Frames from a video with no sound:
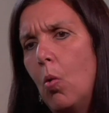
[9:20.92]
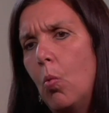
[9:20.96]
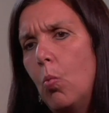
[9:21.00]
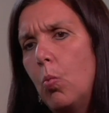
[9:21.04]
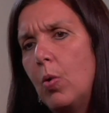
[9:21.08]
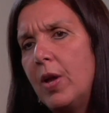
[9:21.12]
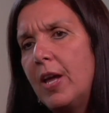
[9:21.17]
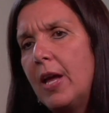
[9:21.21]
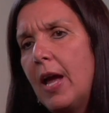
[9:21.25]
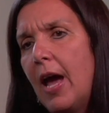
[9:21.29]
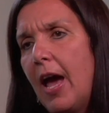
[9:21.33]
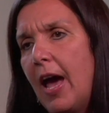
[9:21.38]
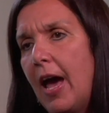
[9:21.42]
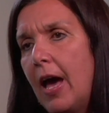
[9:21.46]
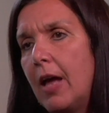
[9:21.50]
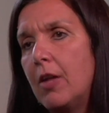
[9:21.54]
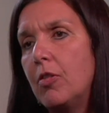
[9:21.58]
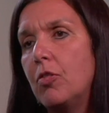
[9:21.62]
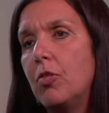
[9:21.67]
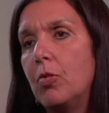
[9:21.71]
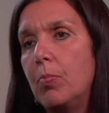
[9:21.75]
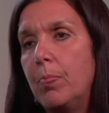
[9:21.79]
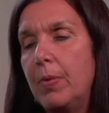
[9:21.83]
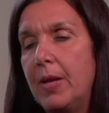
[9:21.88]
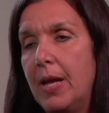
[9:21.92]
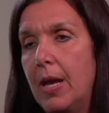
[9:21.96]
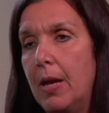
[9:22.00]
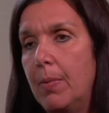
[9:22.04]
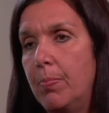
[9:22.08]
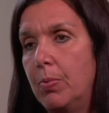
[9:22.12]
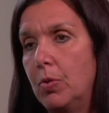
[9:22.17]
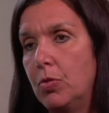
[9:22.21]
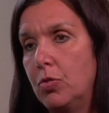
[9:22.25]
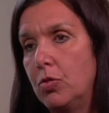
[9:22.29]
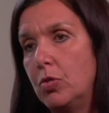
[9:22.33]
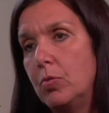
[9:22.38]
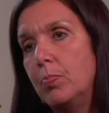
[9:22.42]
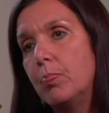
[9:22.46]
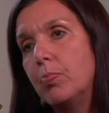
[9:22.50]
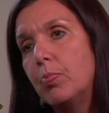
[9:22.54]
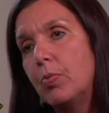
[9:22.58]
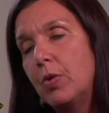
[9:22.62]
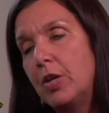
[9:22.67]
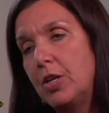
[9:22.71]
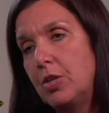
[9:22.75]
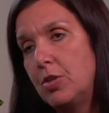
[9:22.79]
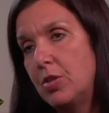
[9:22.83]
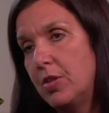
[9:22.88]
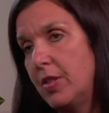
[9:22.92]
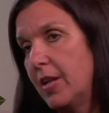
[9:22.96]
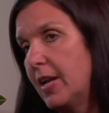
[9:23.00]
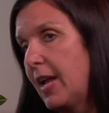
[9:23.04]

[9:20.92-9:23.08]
We had to be able to bridge